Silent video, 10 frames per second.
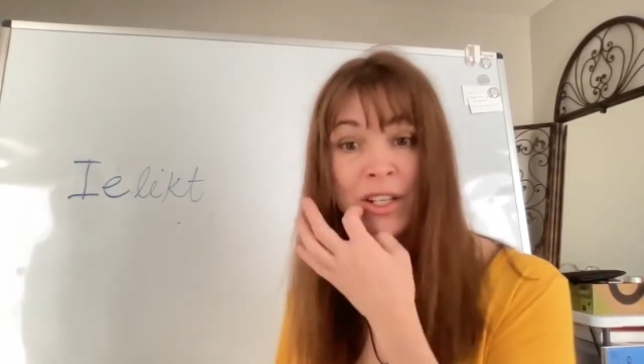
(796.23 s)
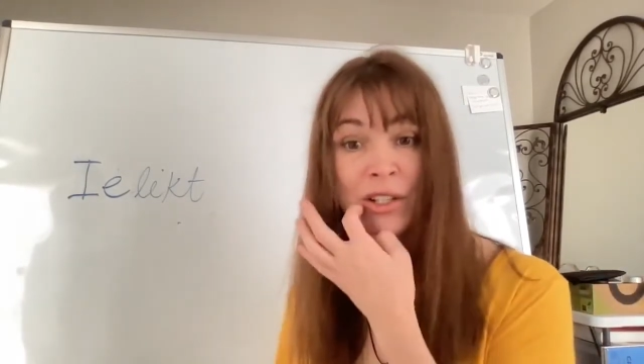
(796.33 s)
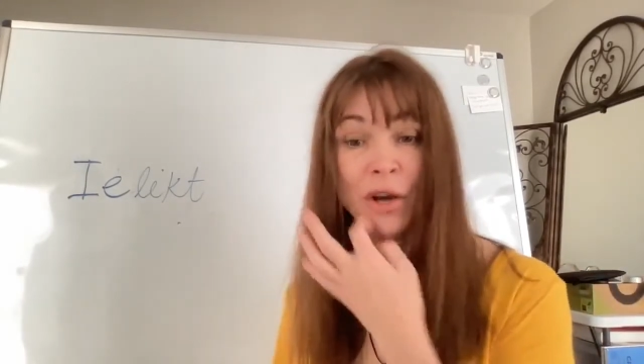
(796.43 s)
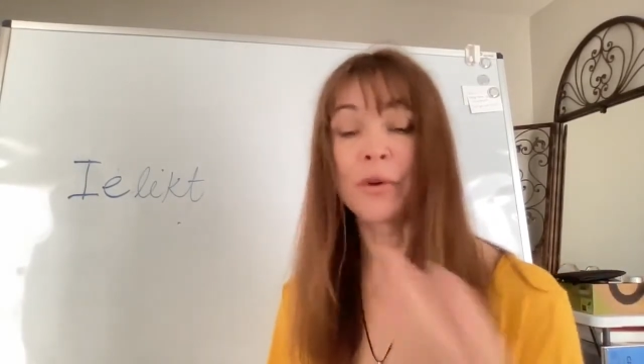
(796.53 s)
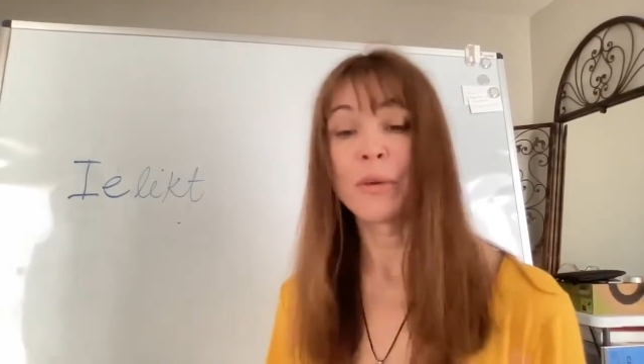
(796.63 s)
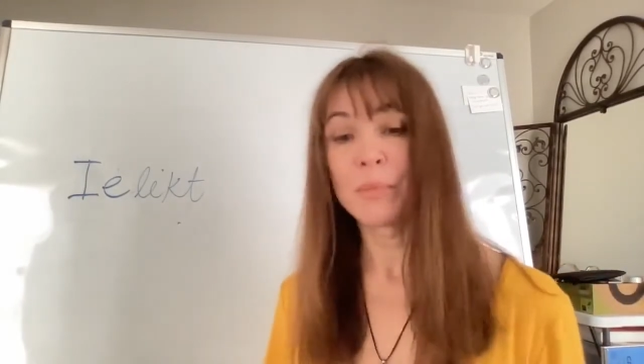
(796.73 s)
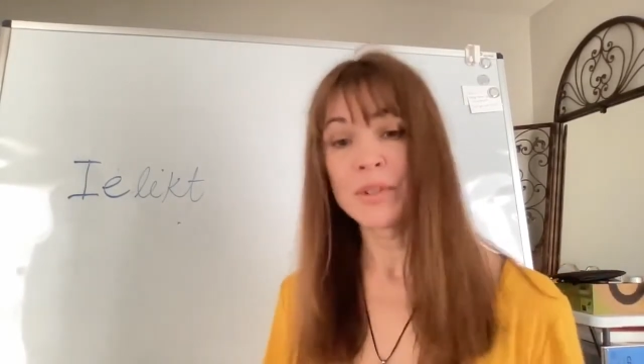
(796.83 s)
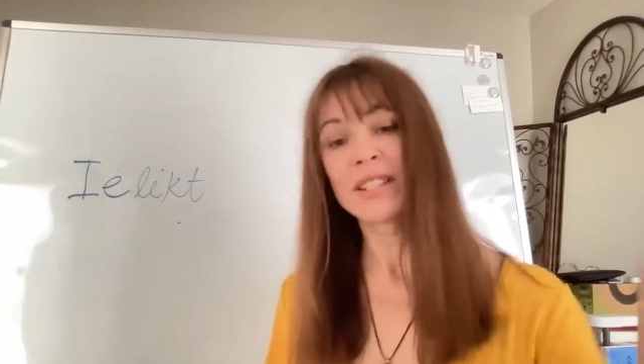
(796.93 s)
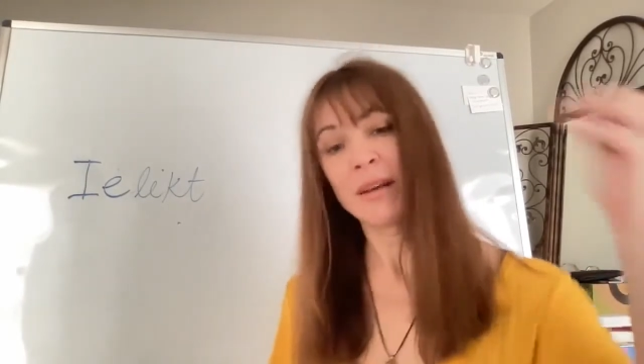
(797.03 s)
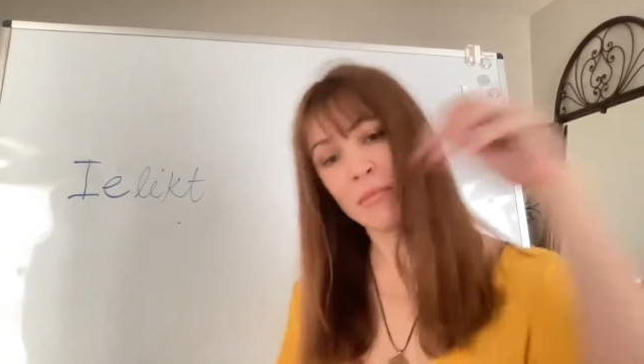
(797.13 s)
So we
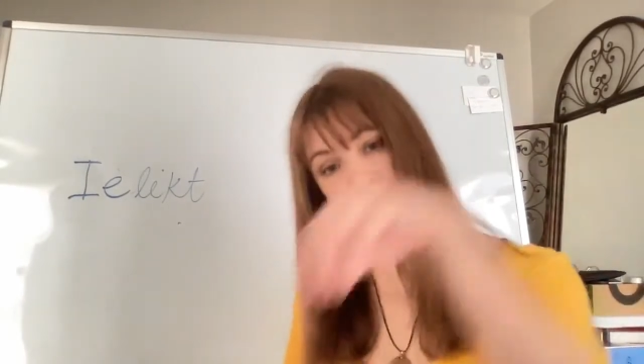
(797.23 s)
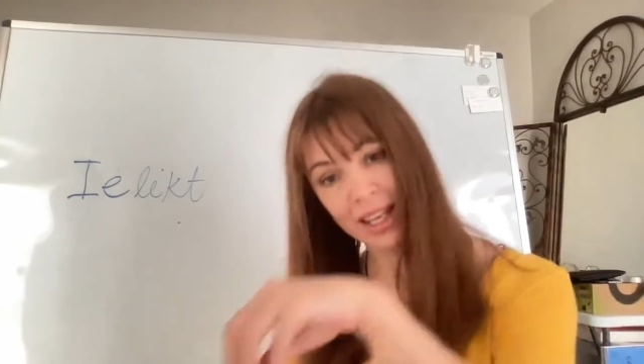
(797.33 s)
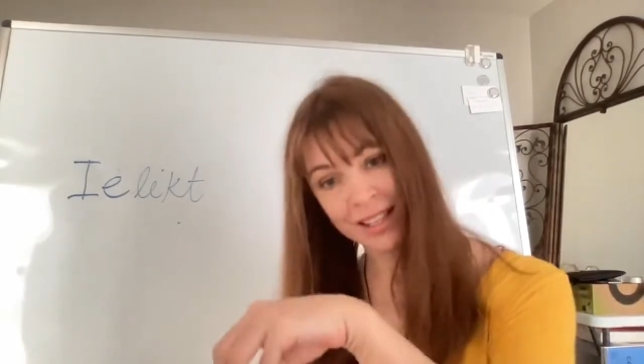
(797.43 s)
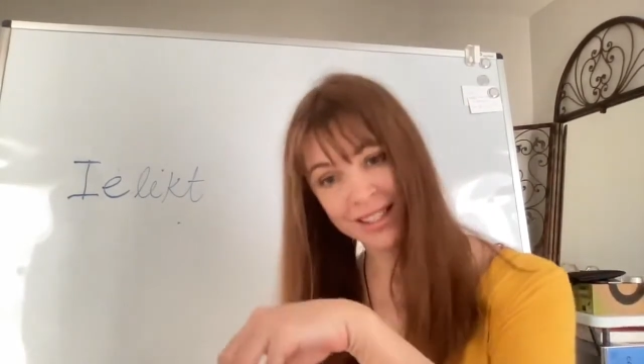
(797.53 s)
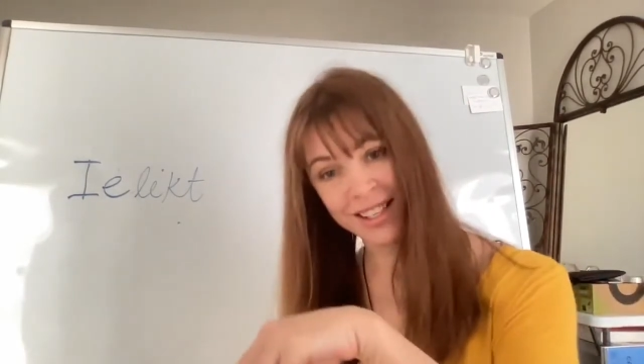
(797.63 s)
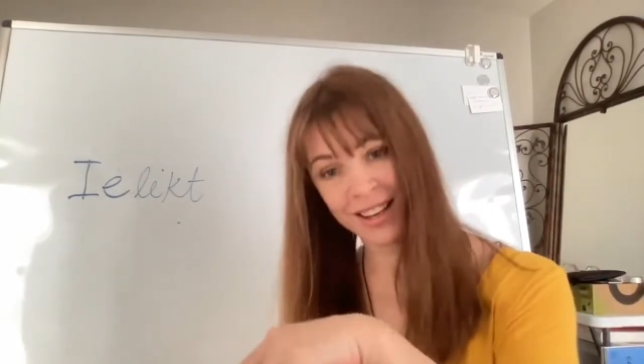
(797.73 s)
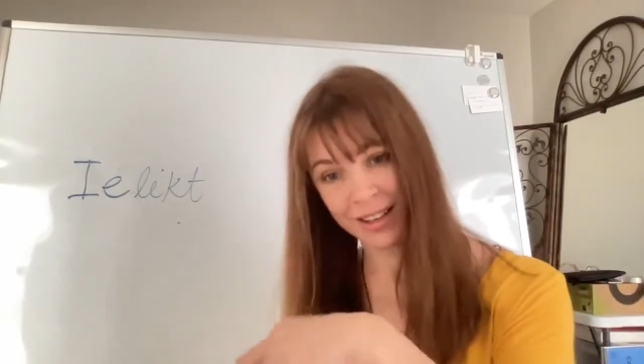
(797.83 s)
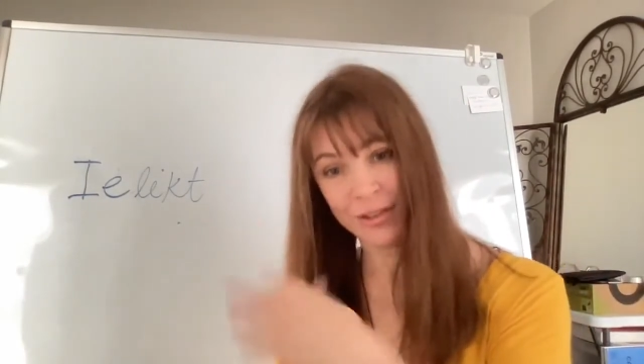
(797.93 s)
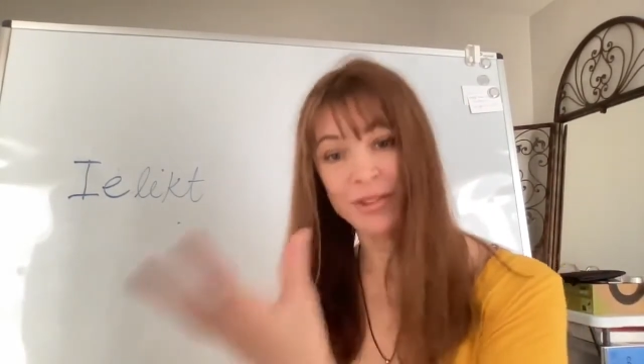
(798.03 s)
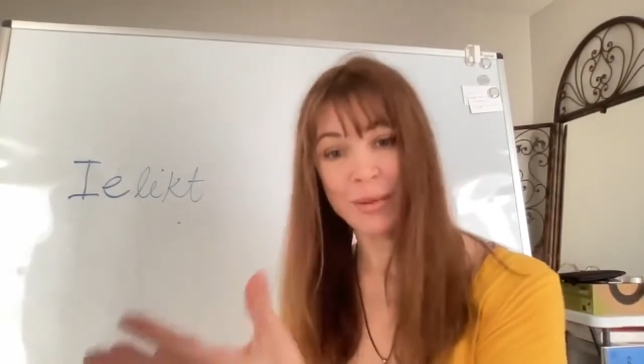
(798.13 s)
put something
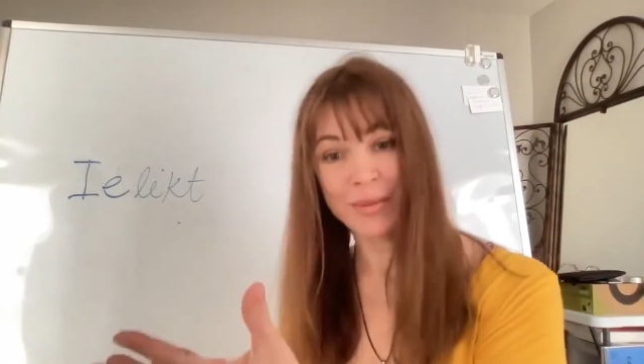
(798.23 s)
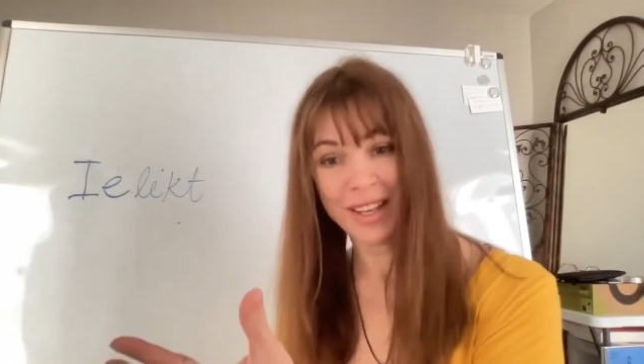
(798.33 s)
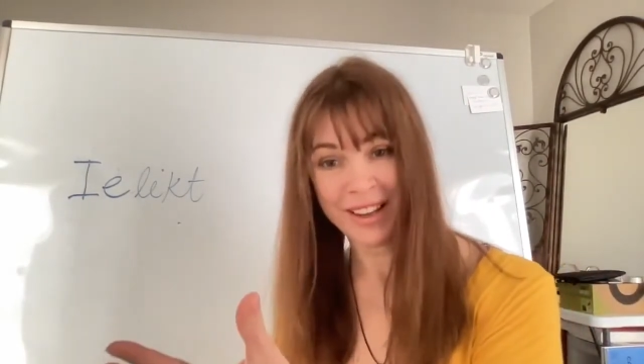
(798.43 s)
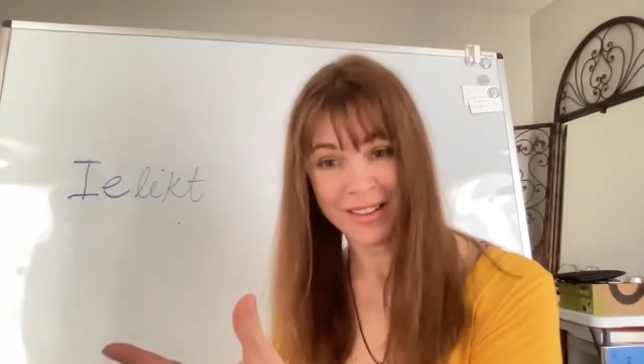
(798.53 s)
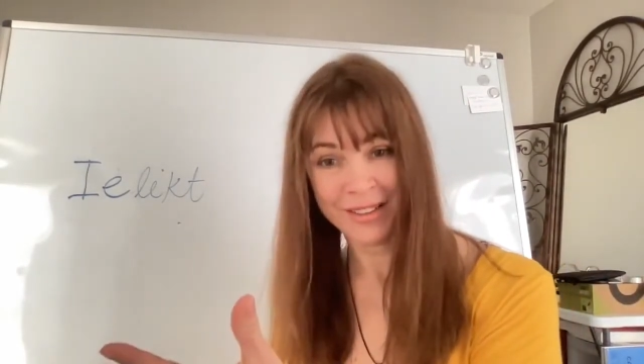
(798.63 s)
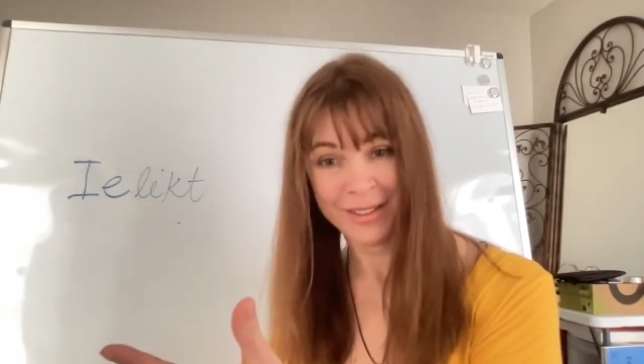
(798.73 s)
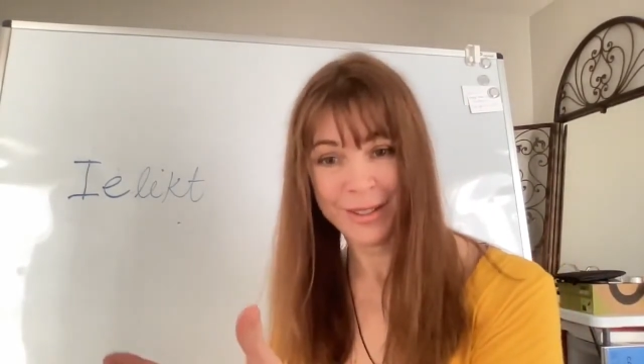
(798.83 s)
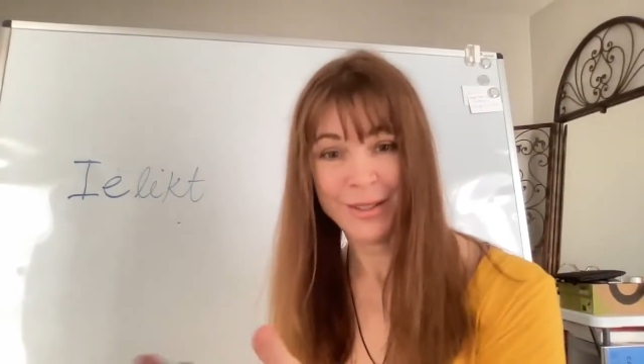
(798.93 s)
inside of something else.